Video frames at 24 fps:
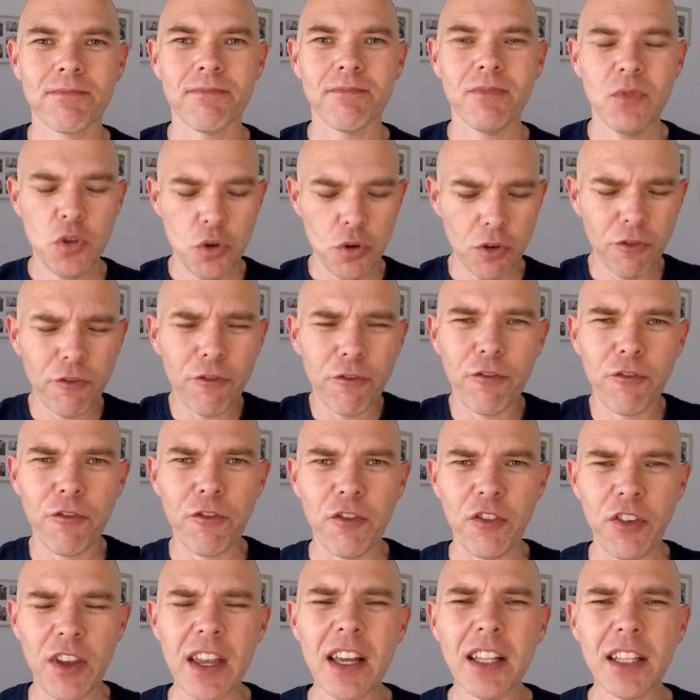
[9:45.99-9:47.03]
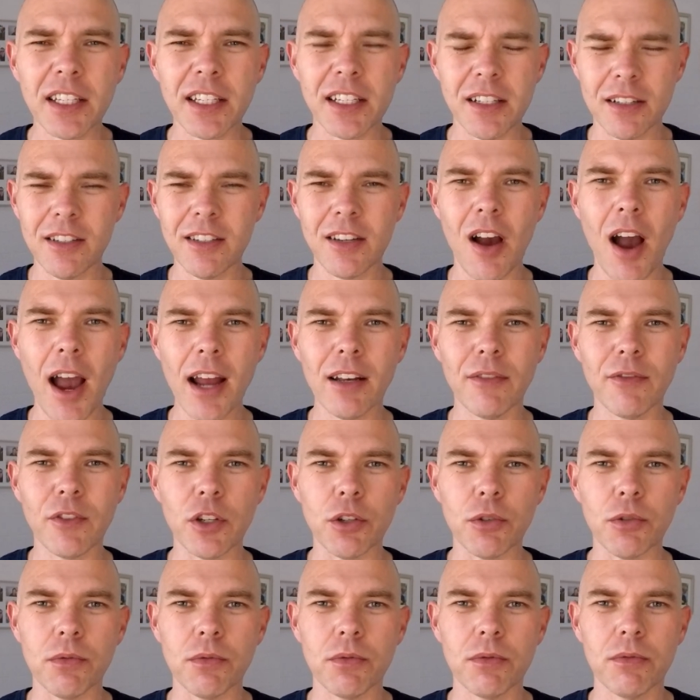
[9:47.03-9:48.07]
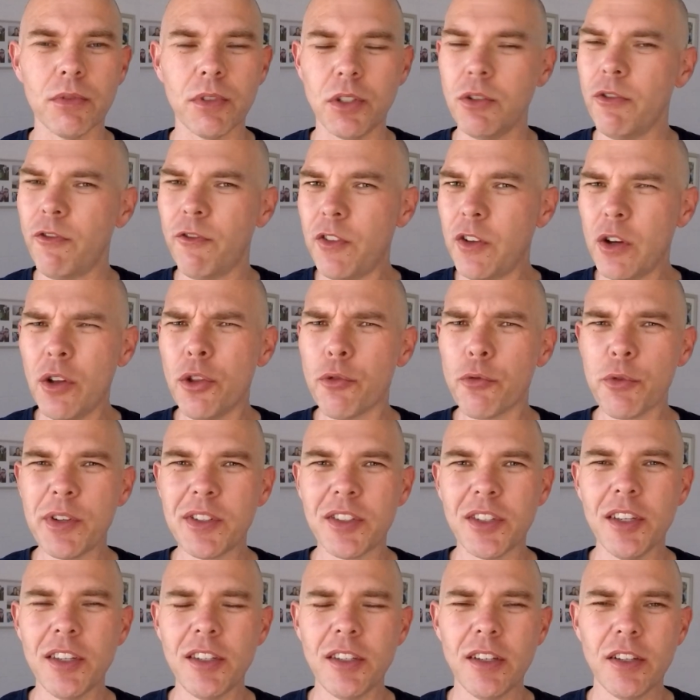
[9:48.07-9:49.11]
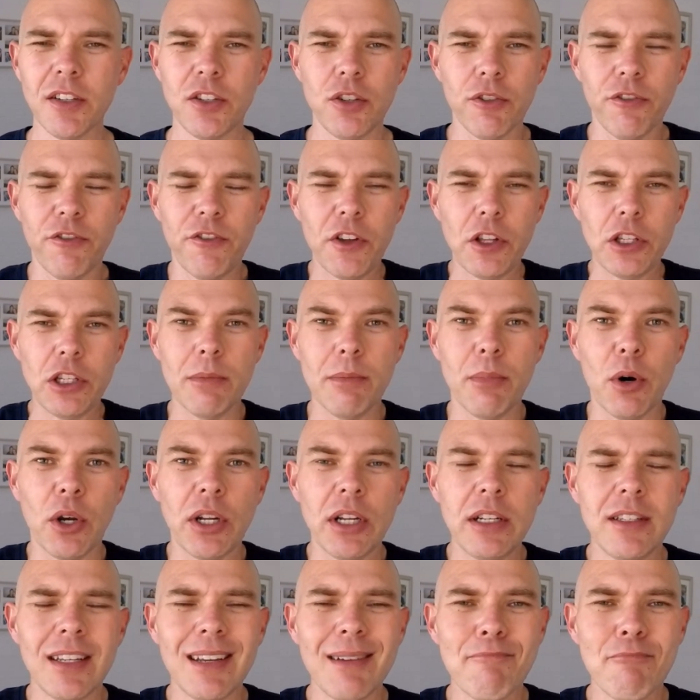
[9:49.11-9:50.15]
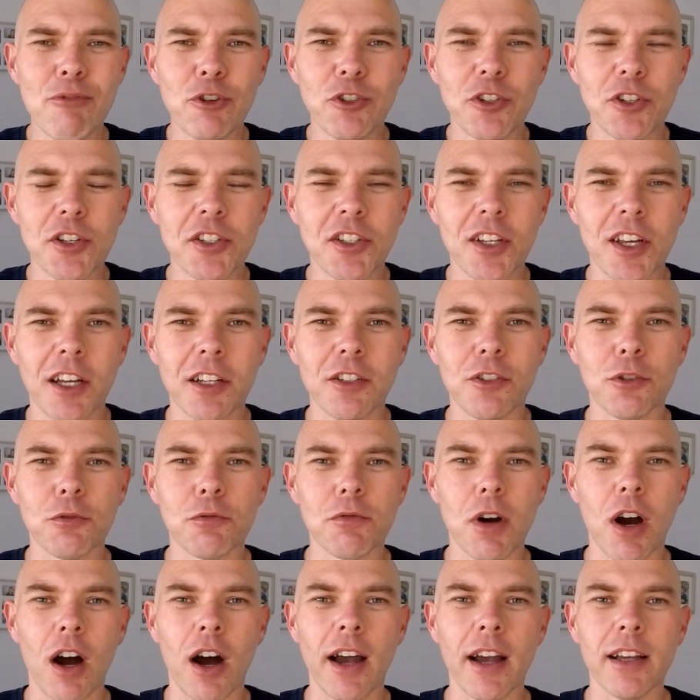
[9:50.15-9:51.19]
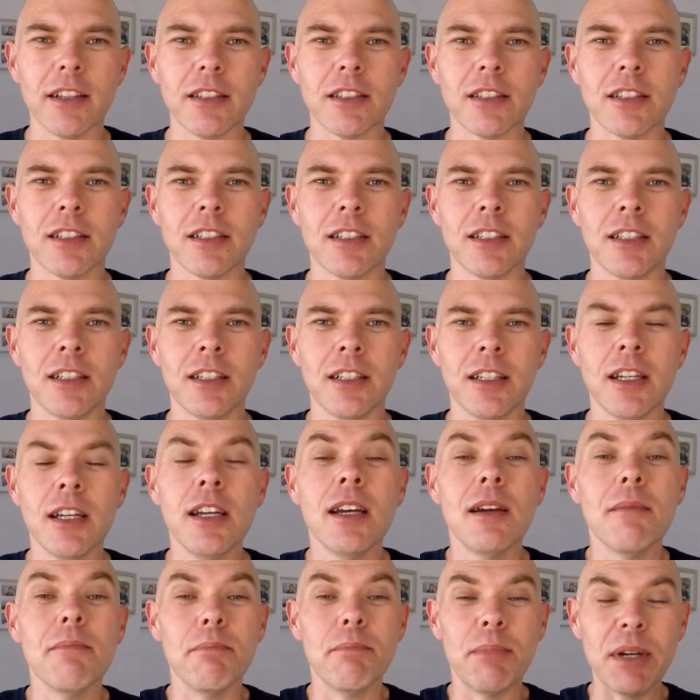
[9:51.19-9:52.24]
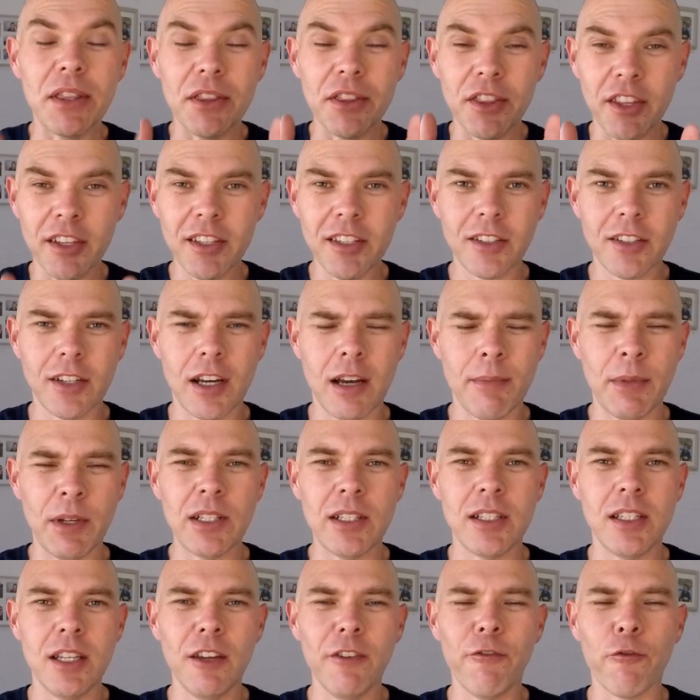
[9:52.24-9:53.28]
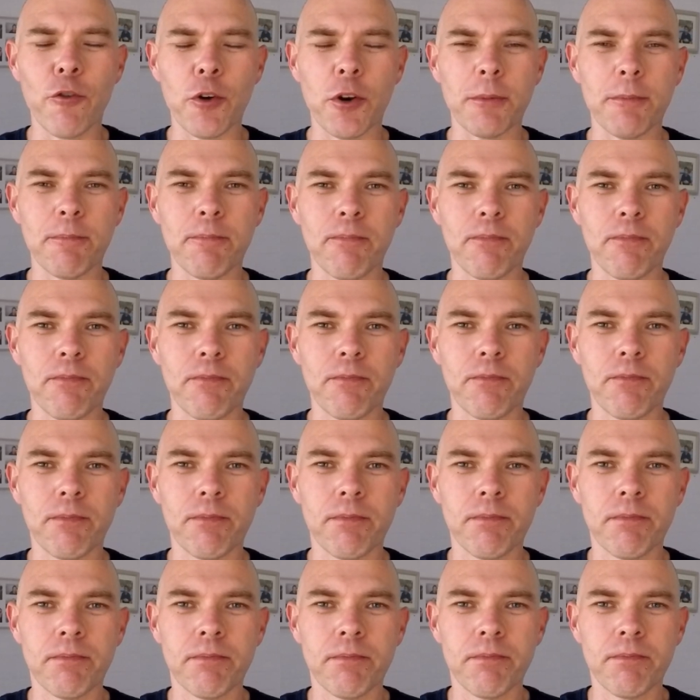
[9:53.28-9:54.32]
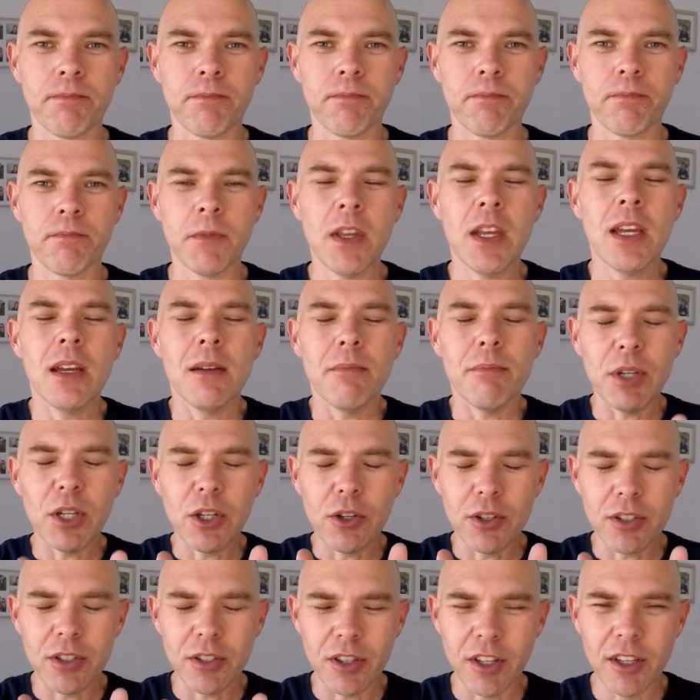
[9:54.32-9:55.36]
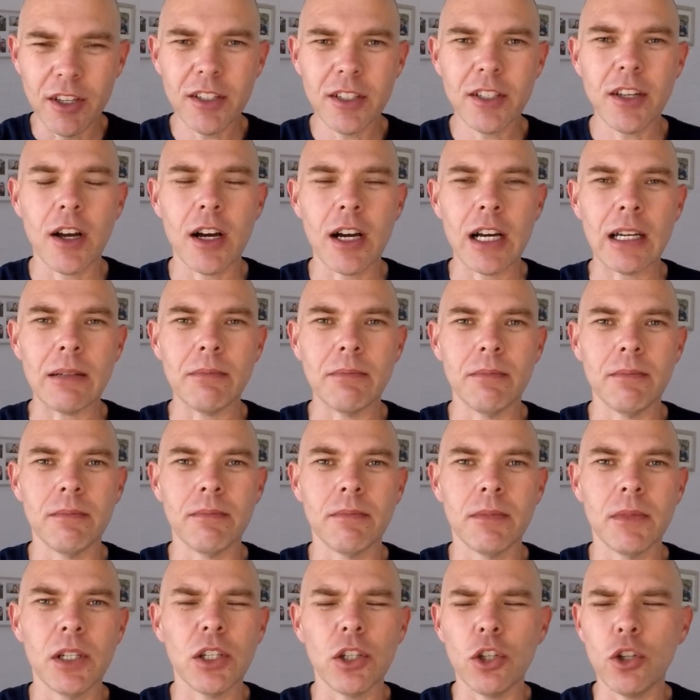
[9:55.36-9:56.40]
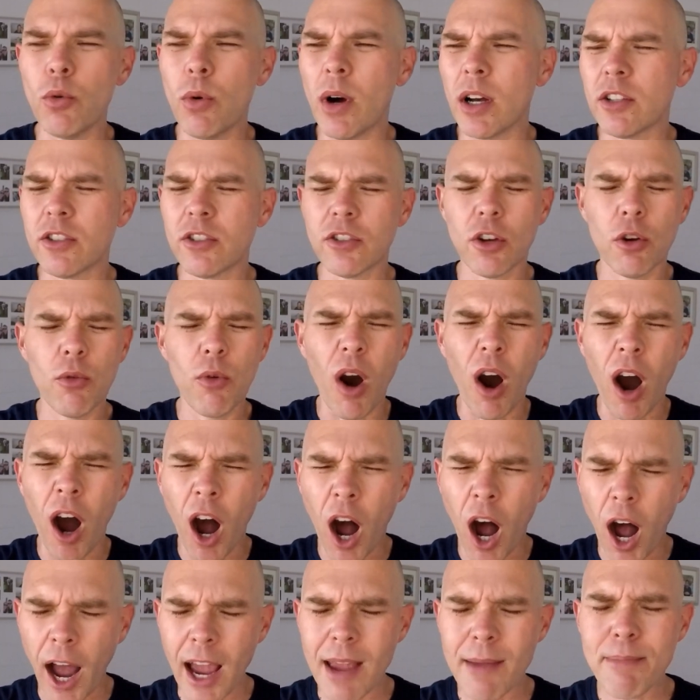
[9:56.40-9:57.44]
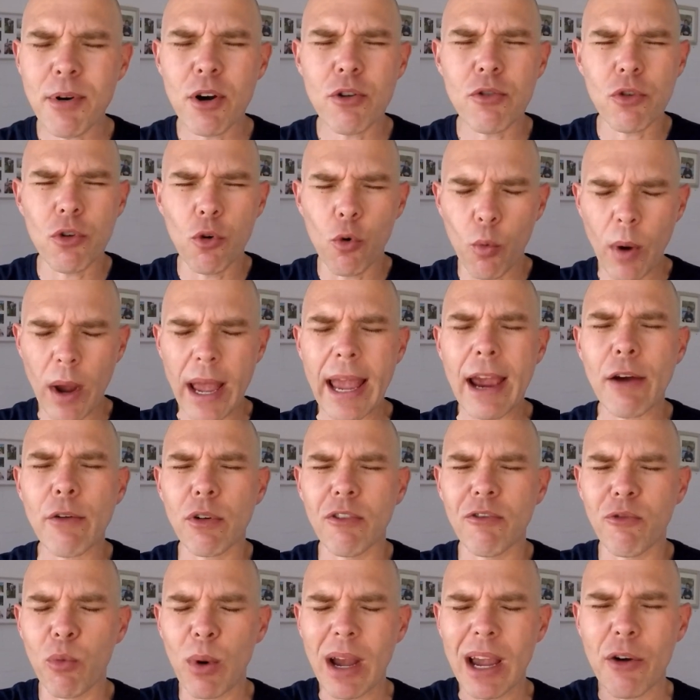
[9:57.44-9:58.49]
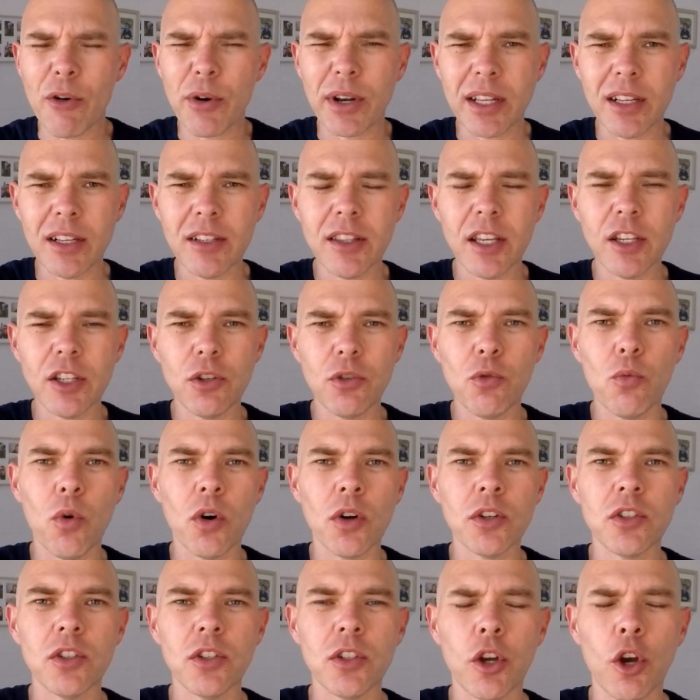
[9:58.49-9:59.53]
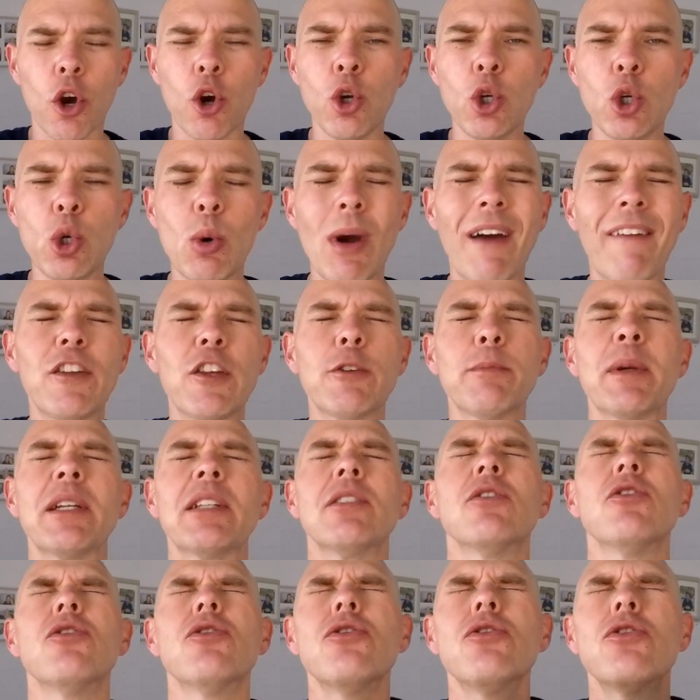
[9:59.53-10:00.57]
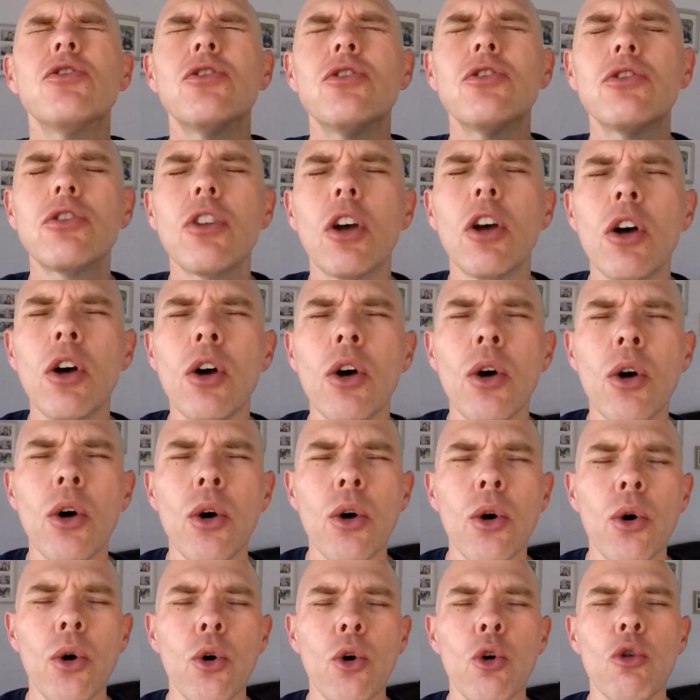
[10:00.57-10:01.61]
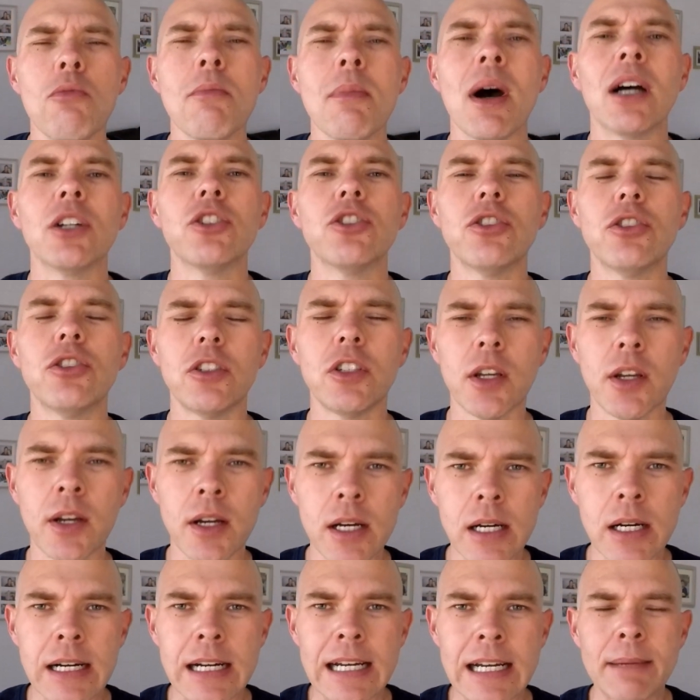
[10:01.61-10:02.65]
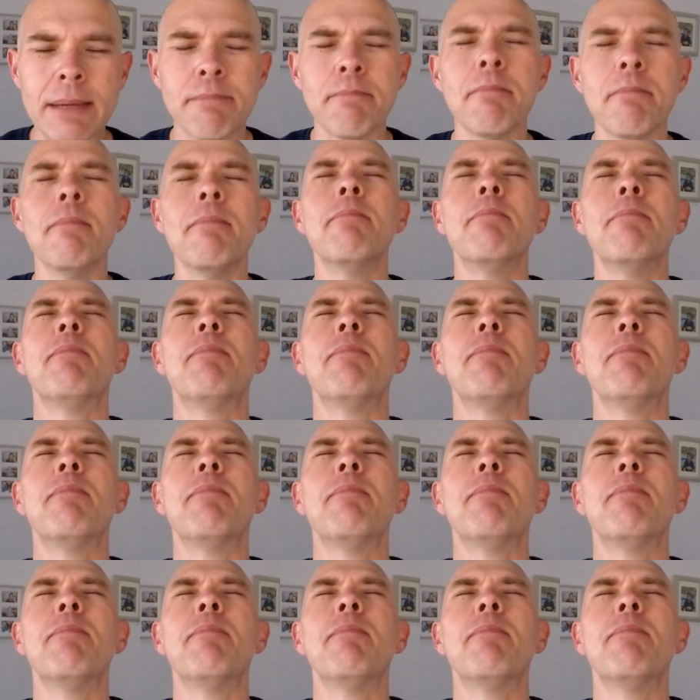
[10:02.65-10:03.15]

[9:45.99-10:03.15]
And you'll feel it inside of you, and you'll feel the resistance. You'll feel your body temperature start to rise. But this time it's different because this time you are so hyper aware of where it is that you want to go. You have spent so much time